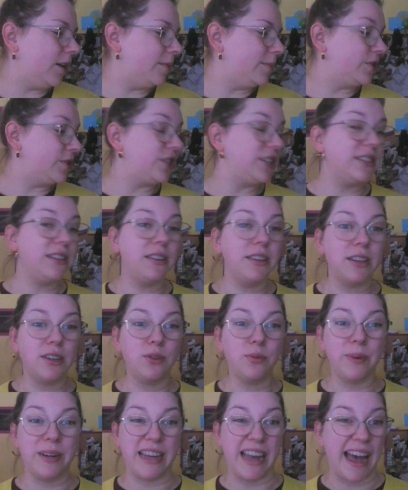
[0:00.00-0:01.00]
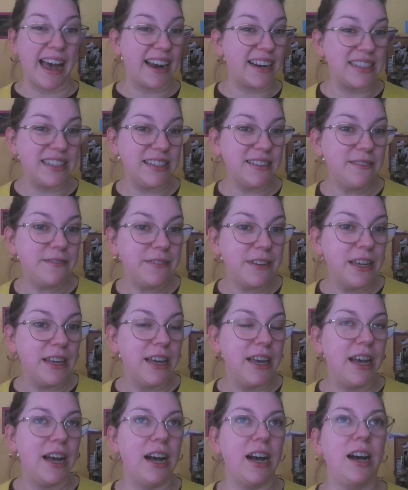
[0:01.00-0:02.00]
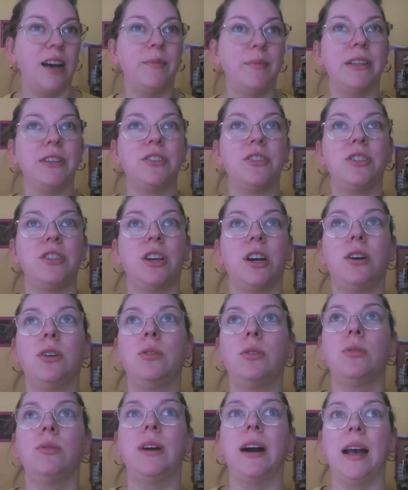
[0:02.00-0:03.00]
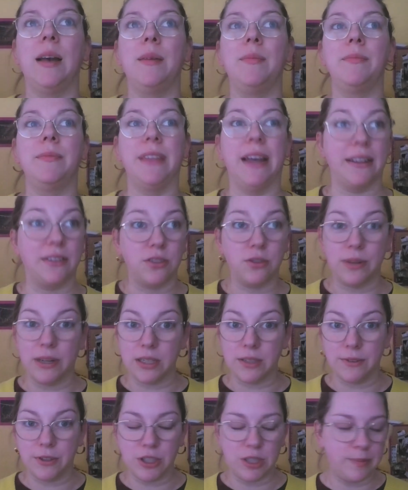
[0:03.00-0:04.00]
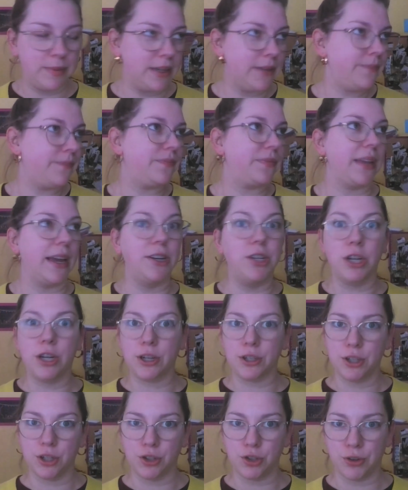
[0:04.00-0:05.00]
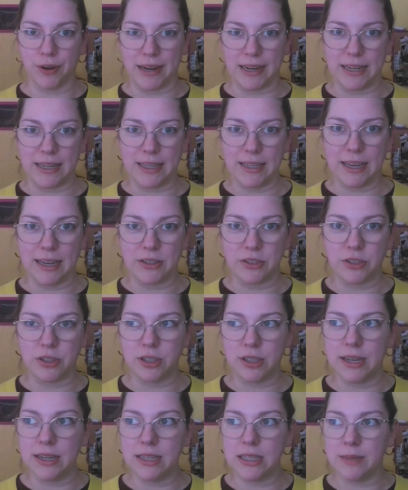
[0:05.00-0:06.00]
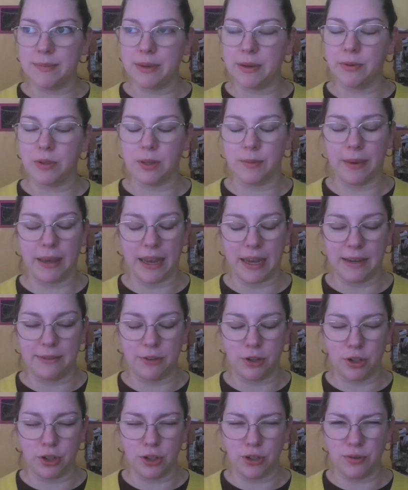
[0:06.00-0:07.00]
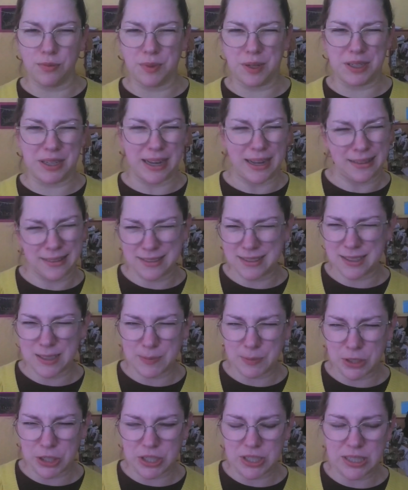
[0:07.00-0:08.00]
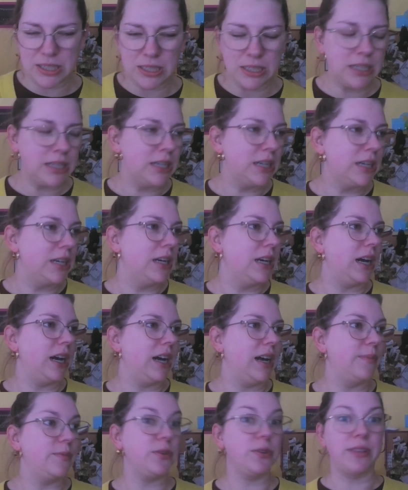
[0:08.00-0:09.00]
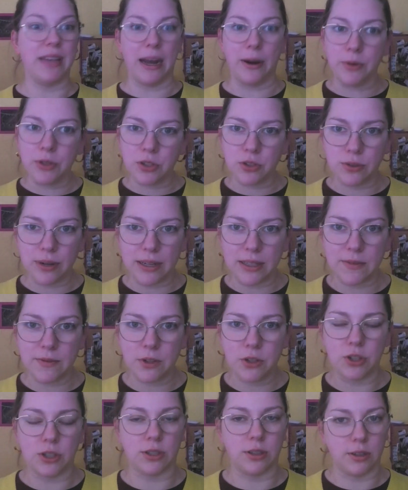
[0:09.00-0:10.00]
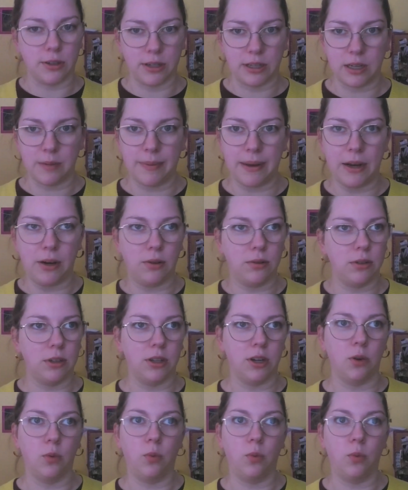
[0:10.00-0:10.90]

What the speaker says: She's a little reactive. And so that's stressful to me. I took her to training yesterday to meet with a behavior analysis person. So that was stressful, just learning about, you know,